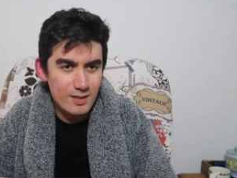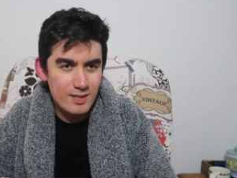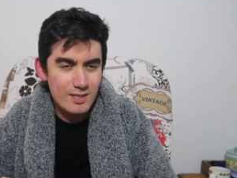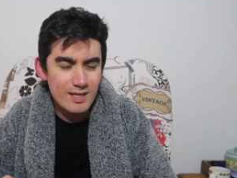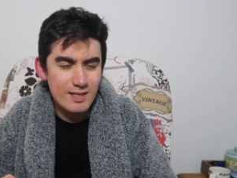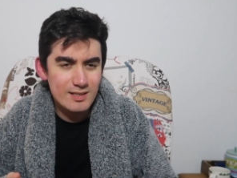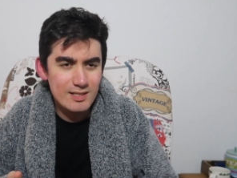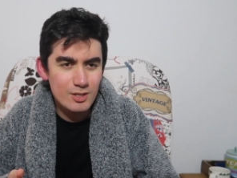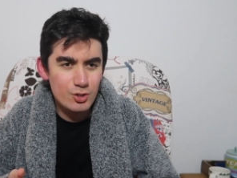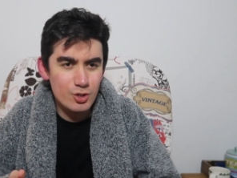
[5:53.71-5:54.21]

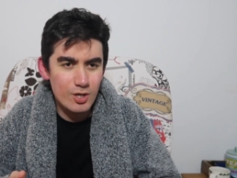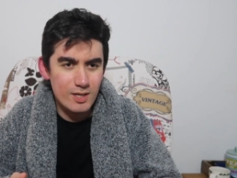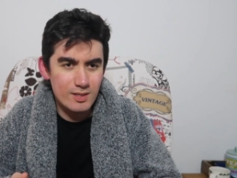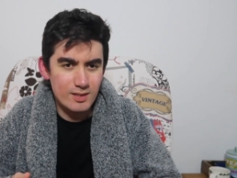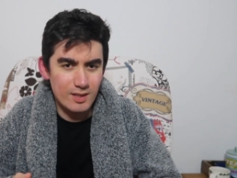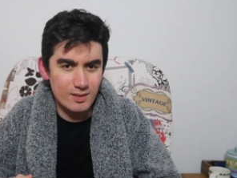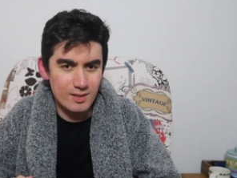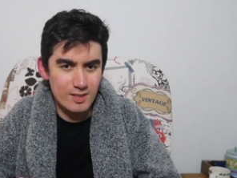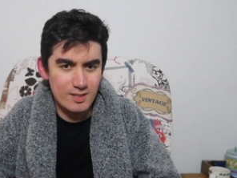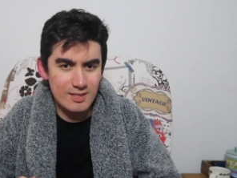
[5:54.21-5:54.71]

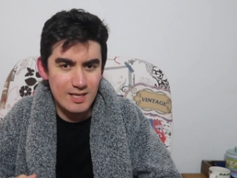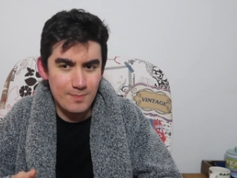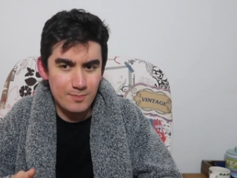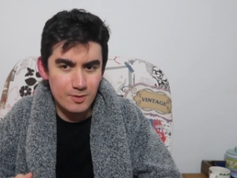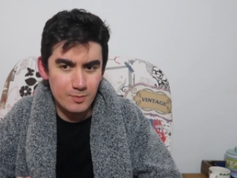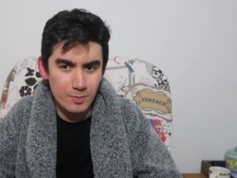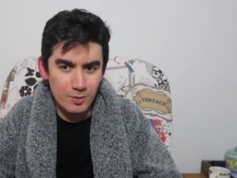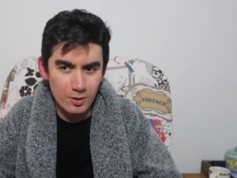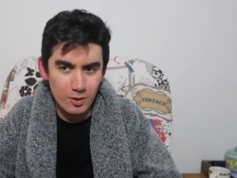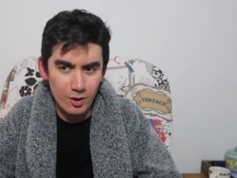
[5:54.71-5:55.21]
ENTJs are
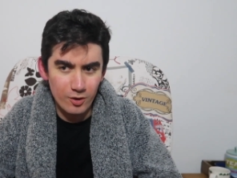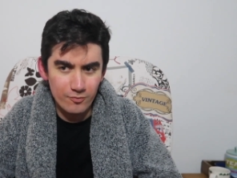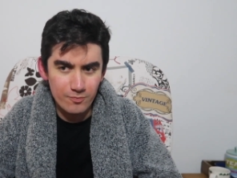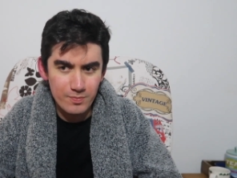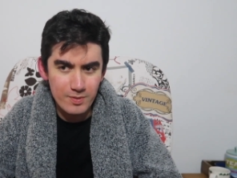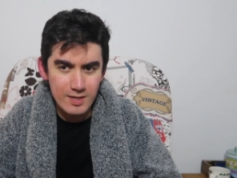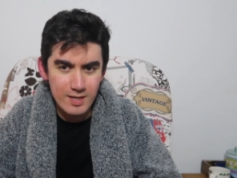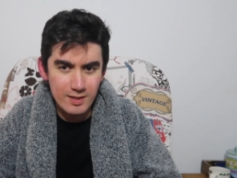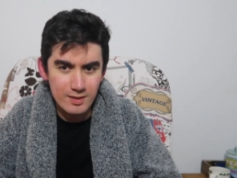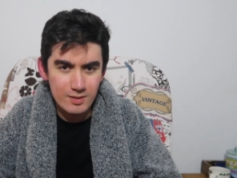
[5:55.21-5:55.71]
susceptible
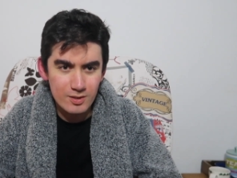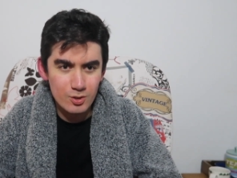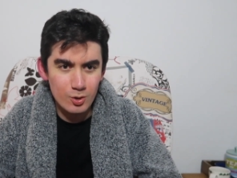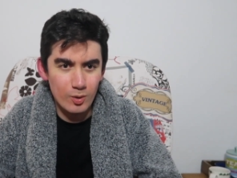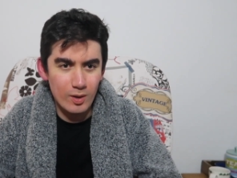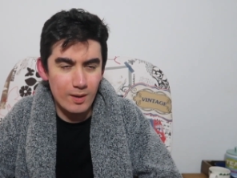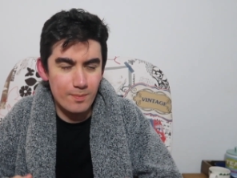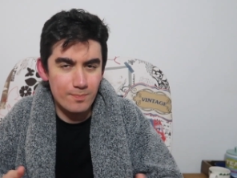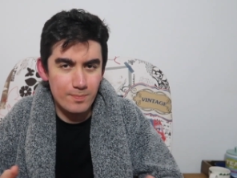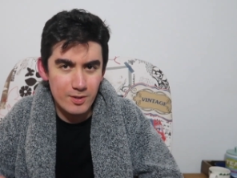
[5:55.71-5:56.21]
of being
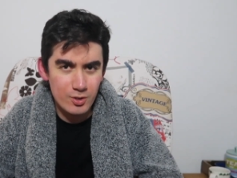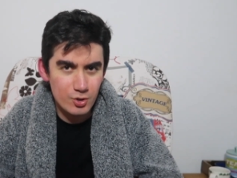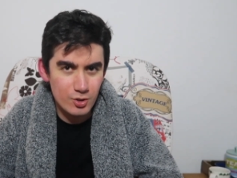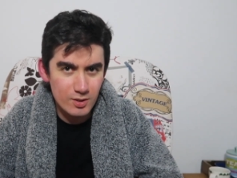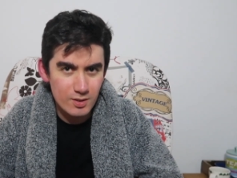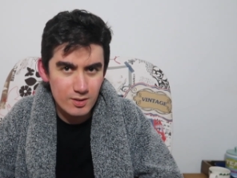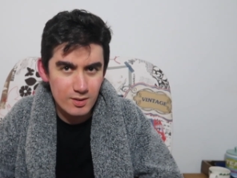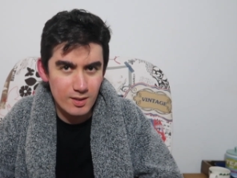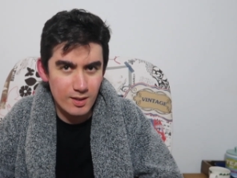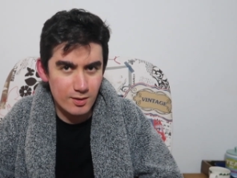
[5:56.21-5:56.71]
so
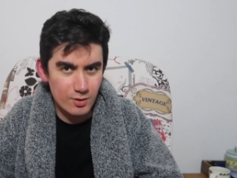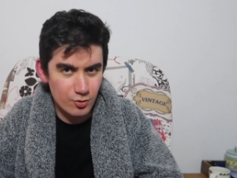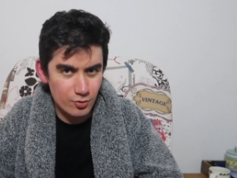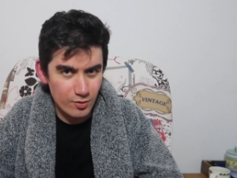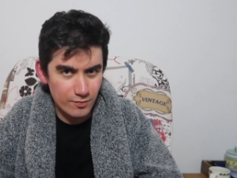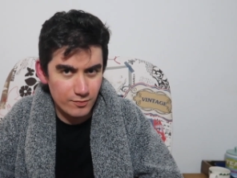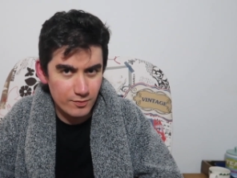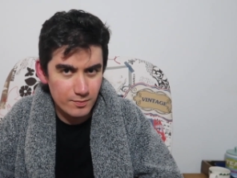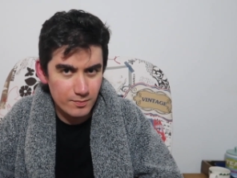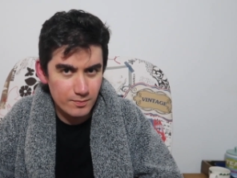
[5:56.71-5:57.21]
ambitious and
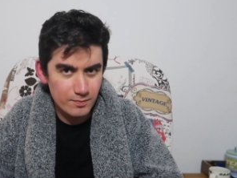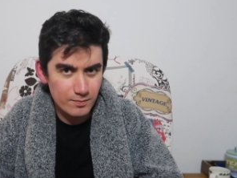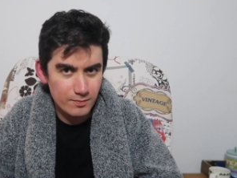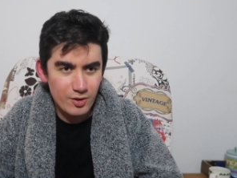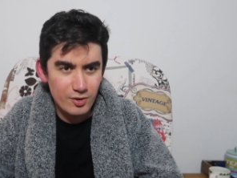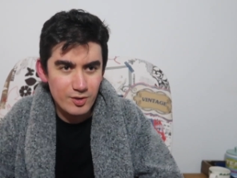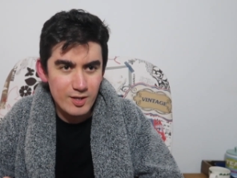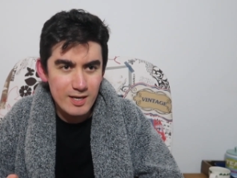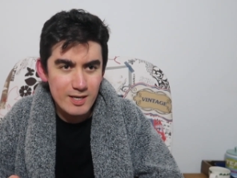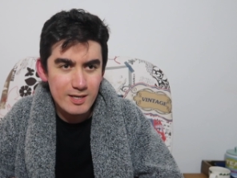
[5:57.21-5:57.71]
driven
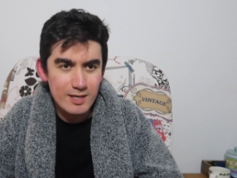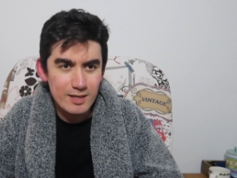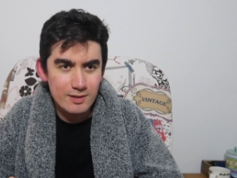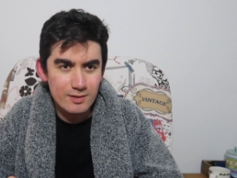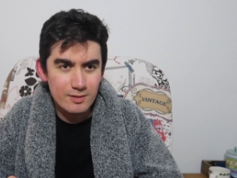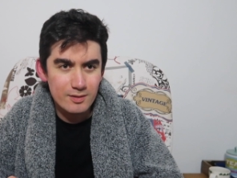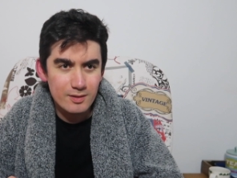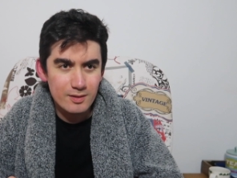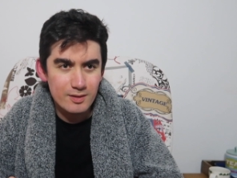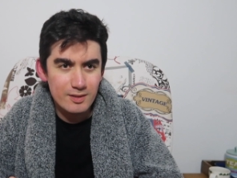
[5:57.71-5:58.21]
that they
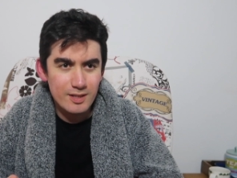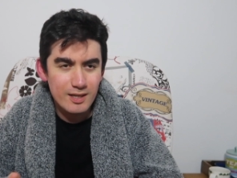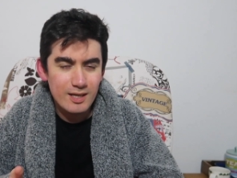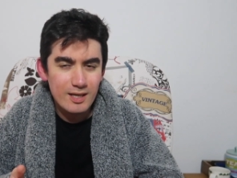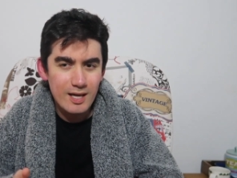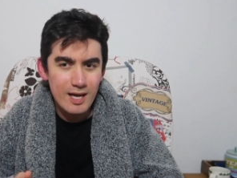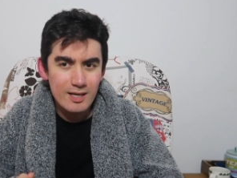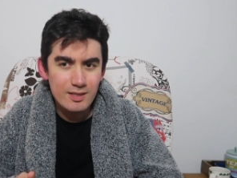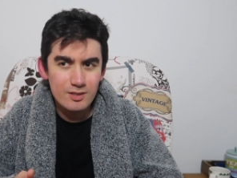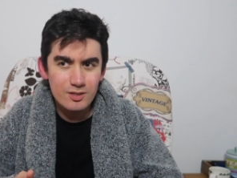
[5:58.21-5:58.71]
can
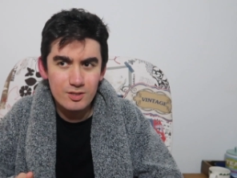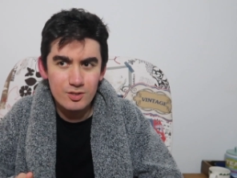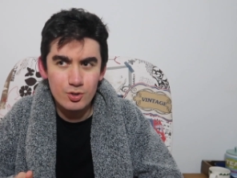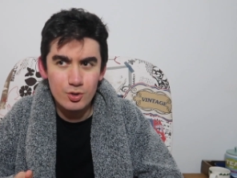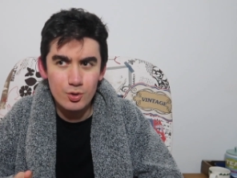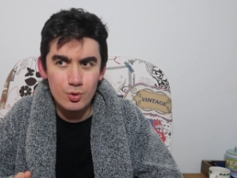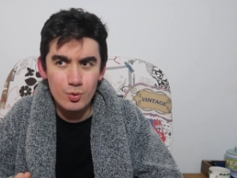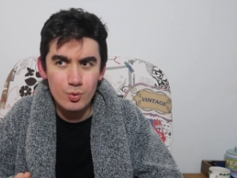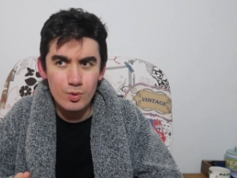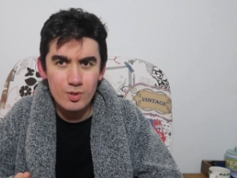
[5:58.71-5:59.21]
neglect
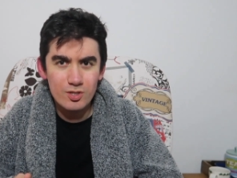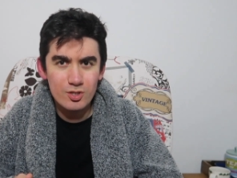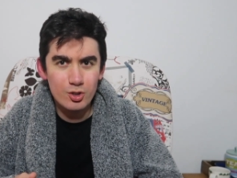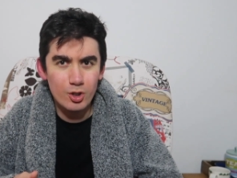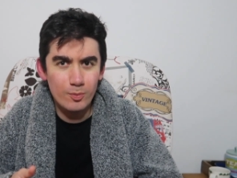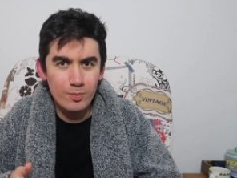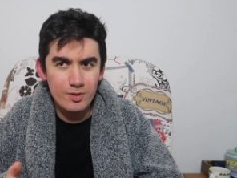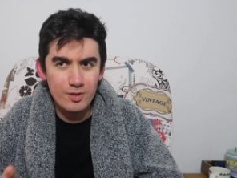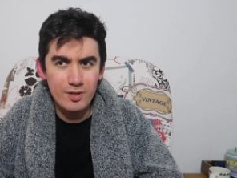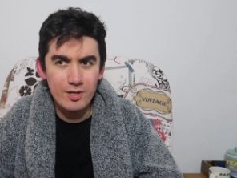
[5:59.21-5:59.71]
to
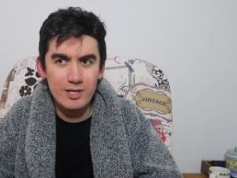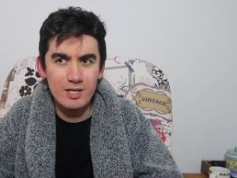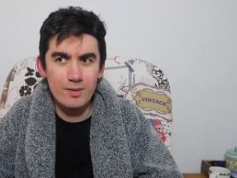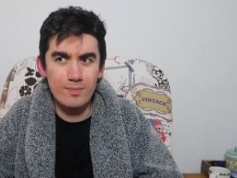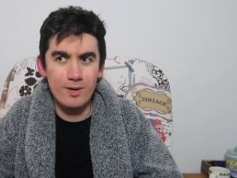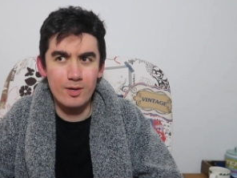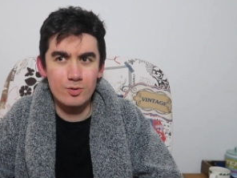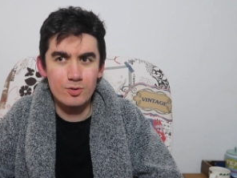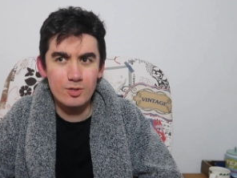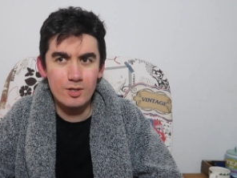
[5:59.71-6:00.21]
stop and think
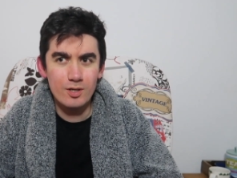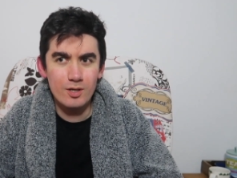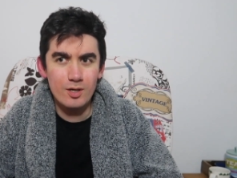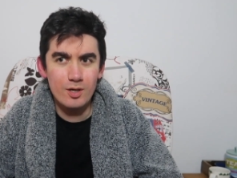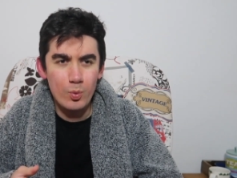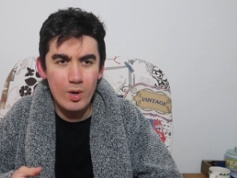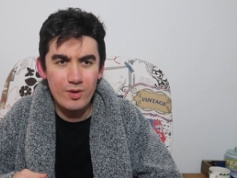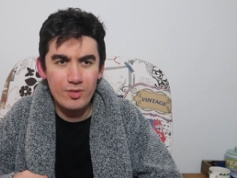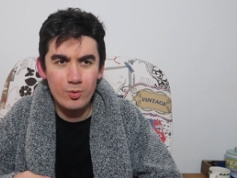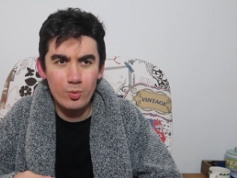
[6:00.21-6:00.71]
about
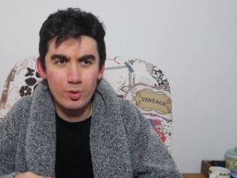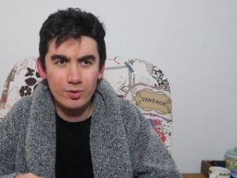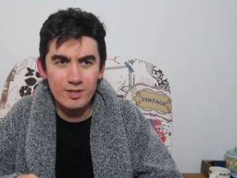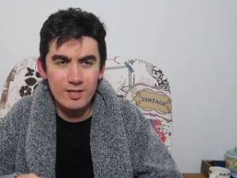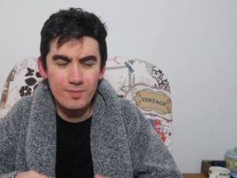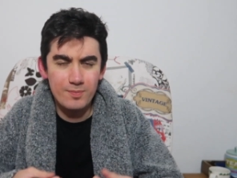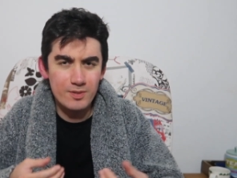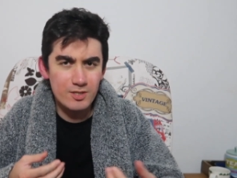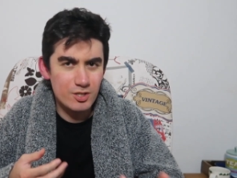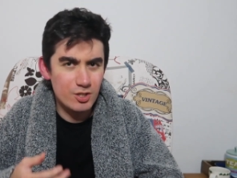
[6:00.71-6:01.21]
whether what
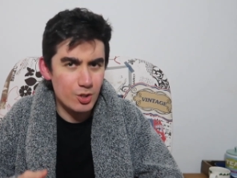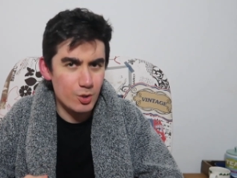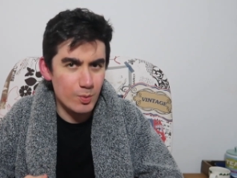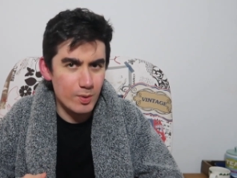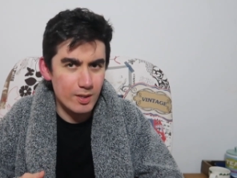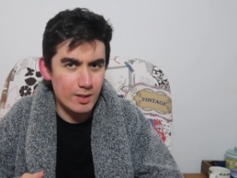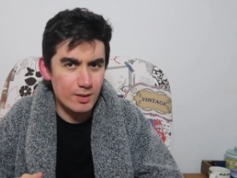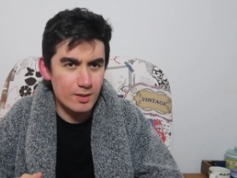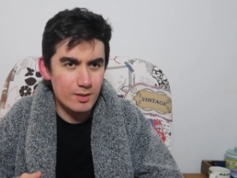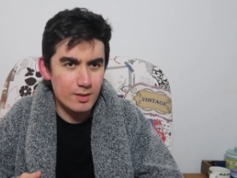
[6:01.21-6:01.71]
they're
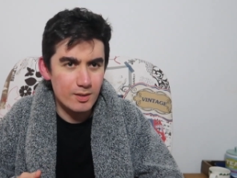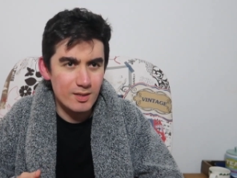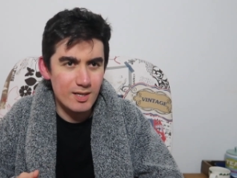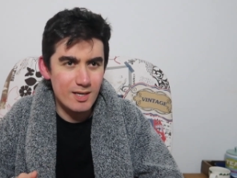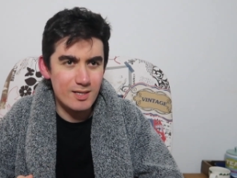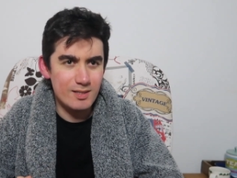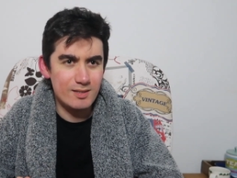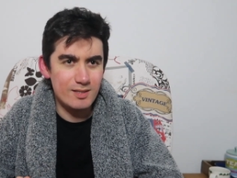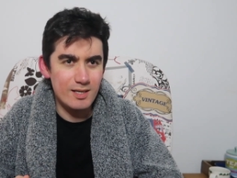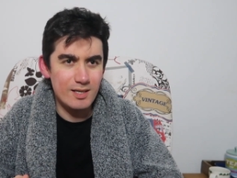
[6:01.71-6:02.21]
pursuing
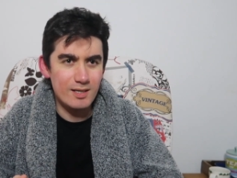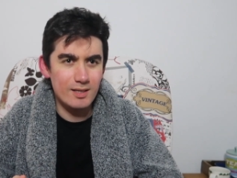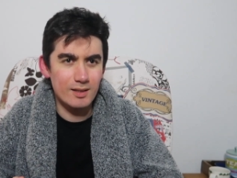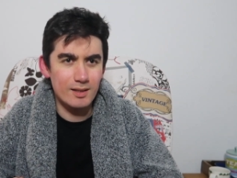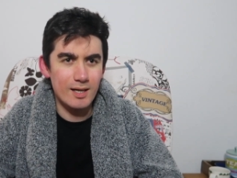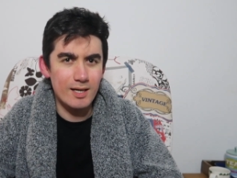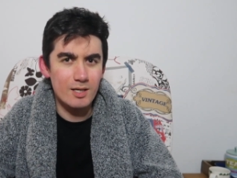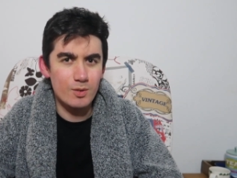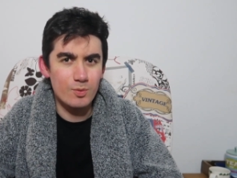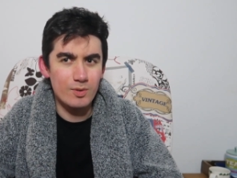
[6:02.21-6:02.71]
is
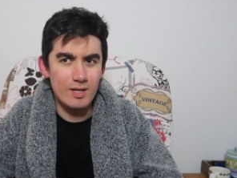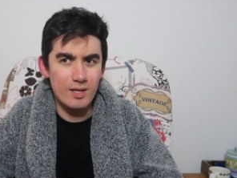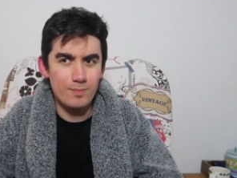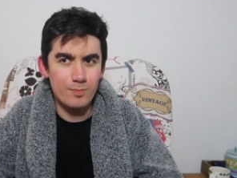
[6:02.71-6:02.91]
in line with